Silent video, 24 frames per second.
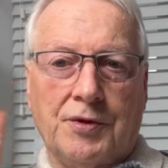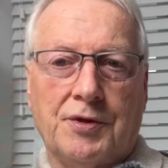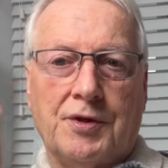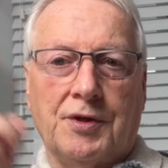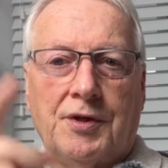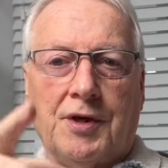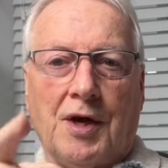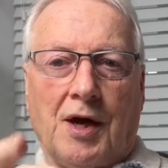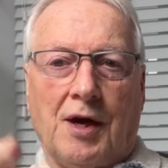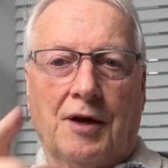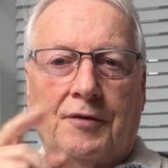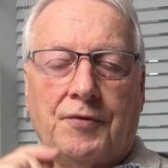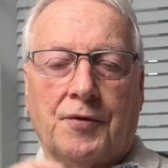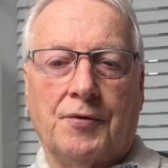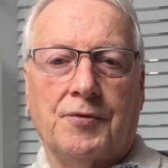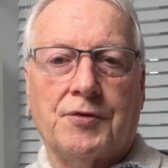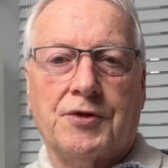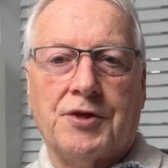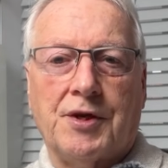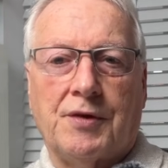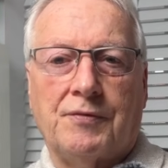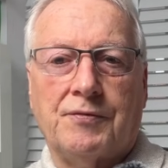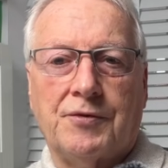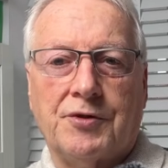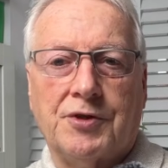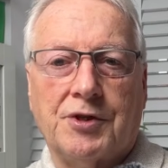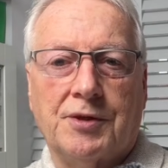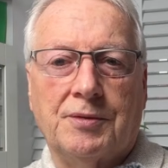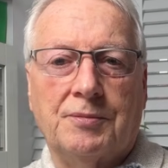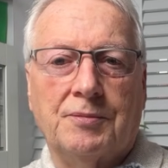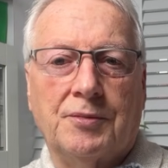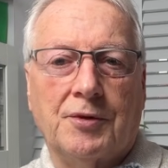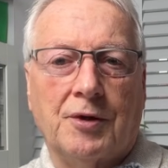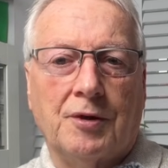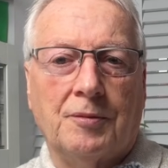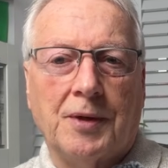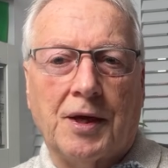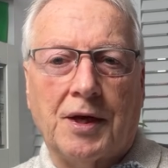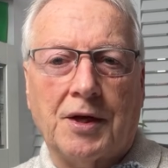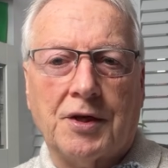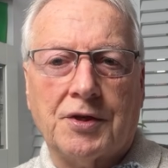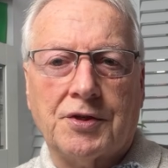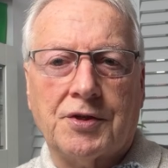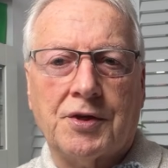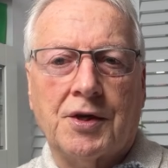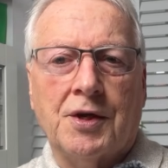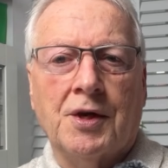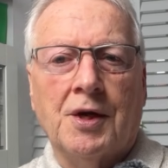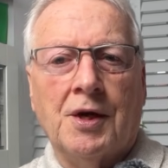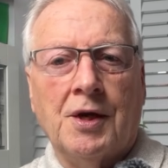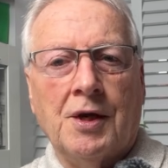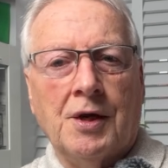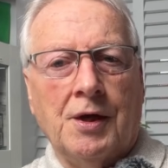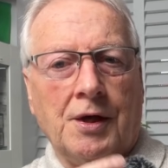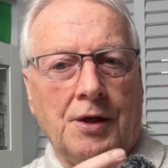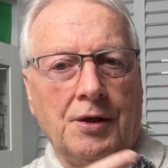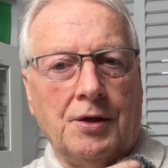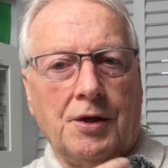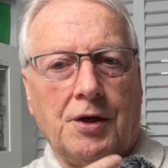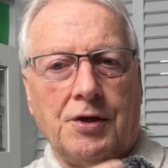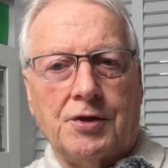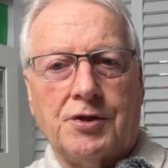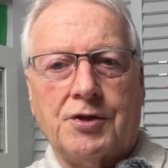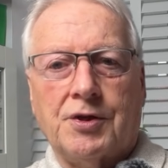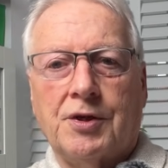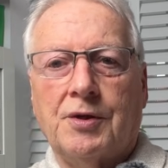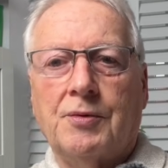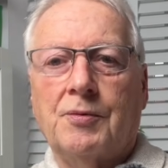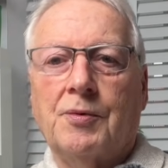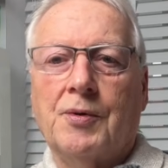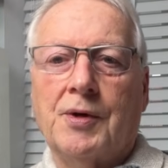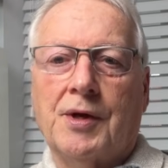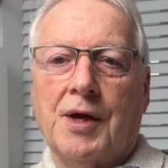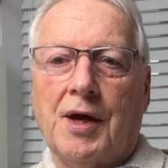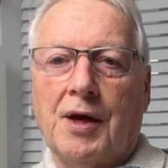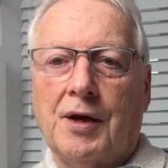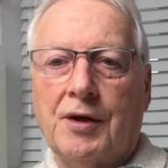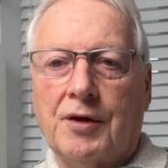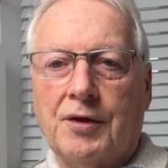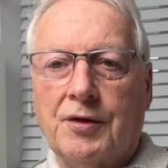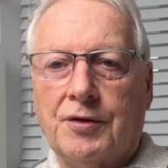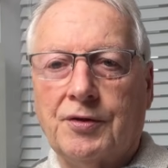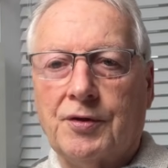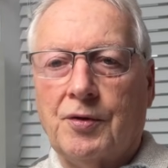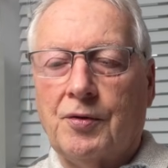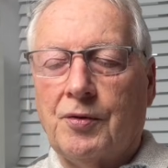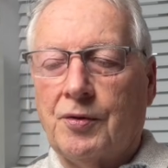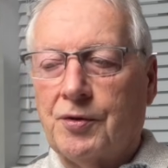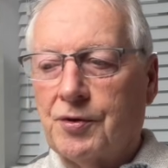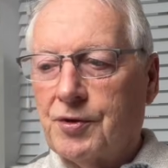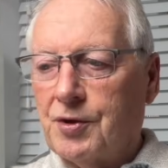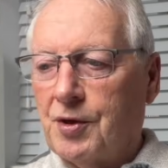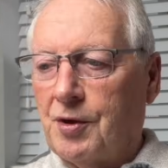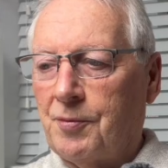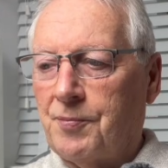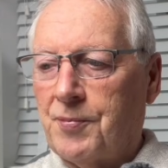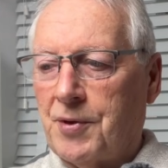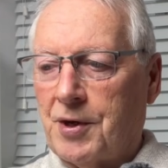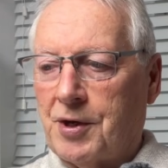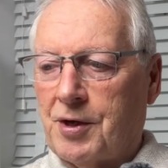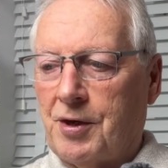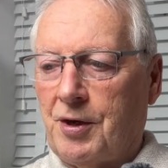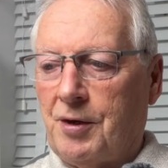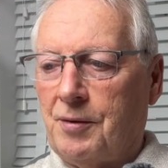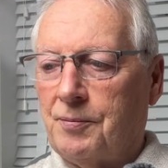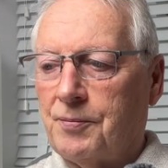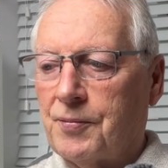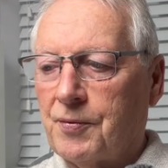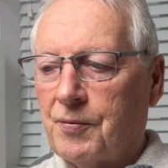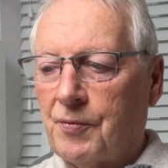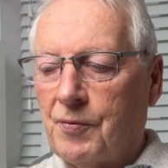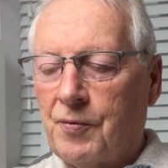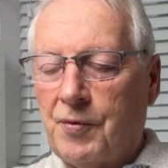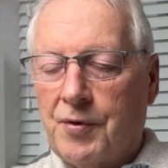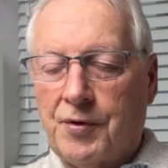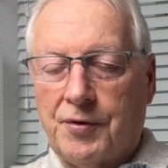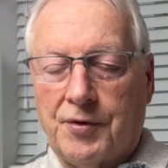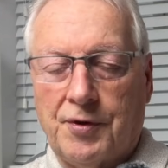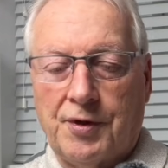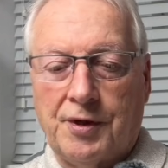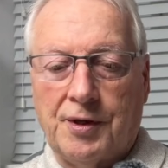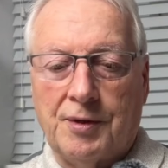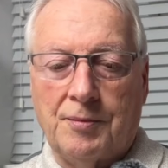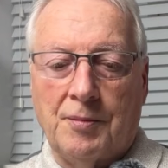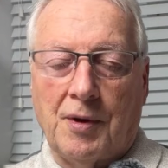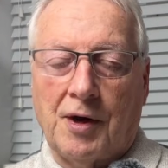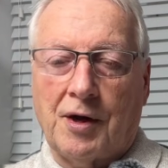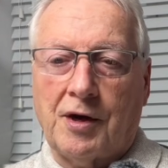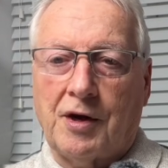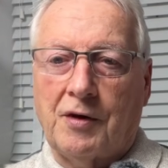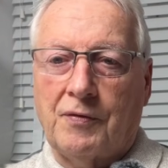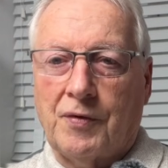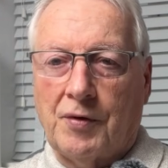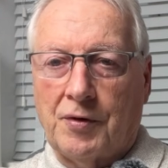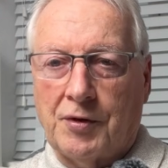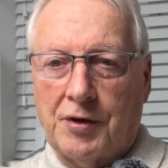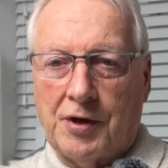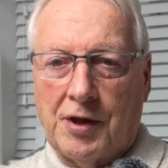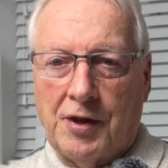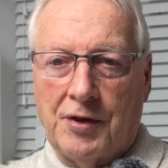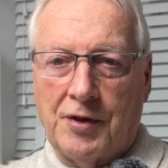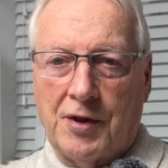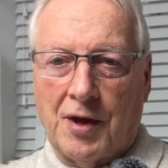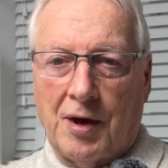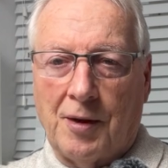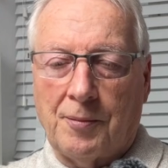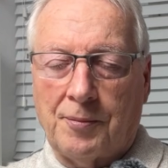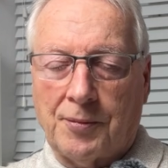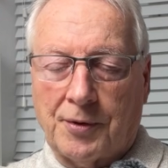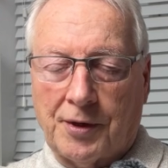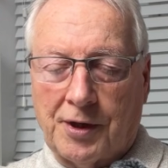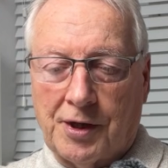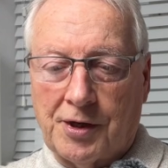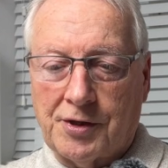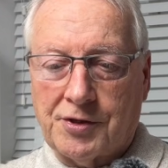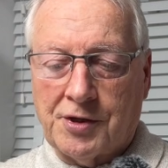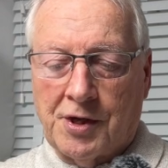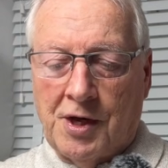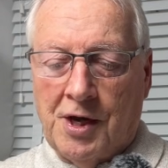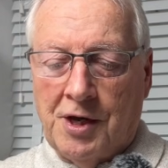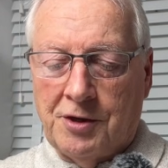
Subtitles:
the iPhone 17 Pro Max, you can see we get a good audio pickup with the microphone in that place.